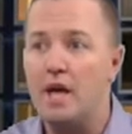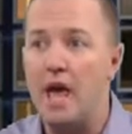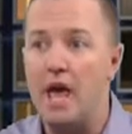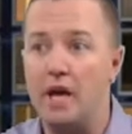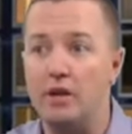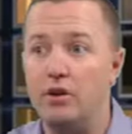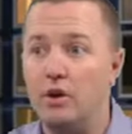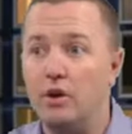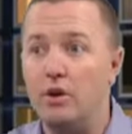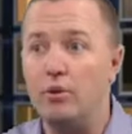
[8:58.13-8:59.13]
And
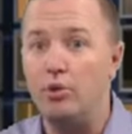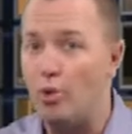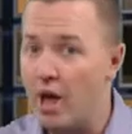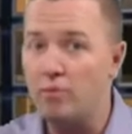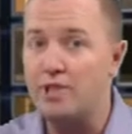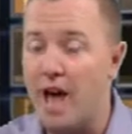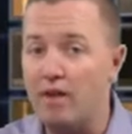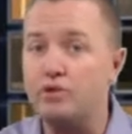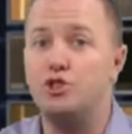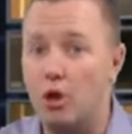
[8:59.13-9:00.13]
the Rams
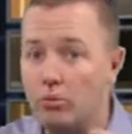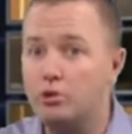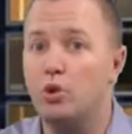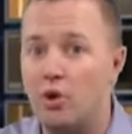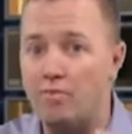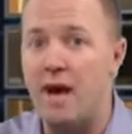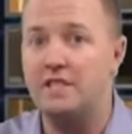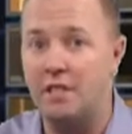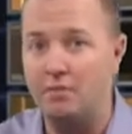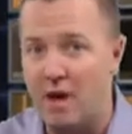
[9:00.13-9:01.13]
have some sort of
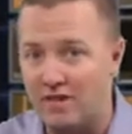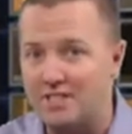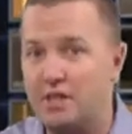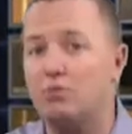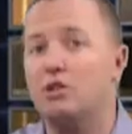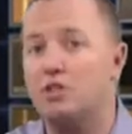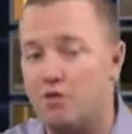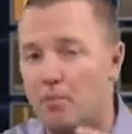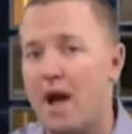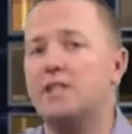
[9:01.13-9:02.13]
passing game. They have a semblance of
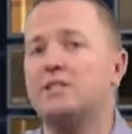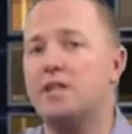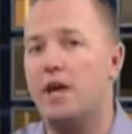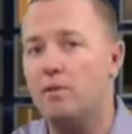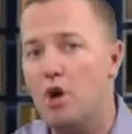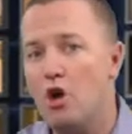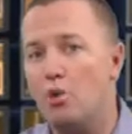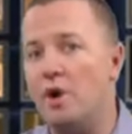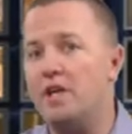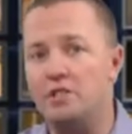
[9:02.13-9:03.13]
a passing game
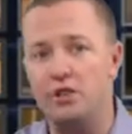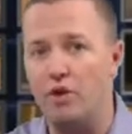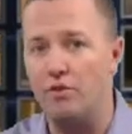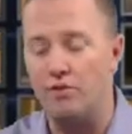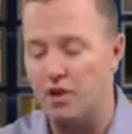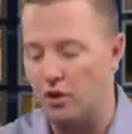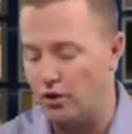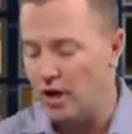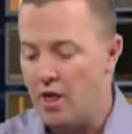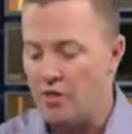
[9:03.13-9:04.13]
when he's on the field.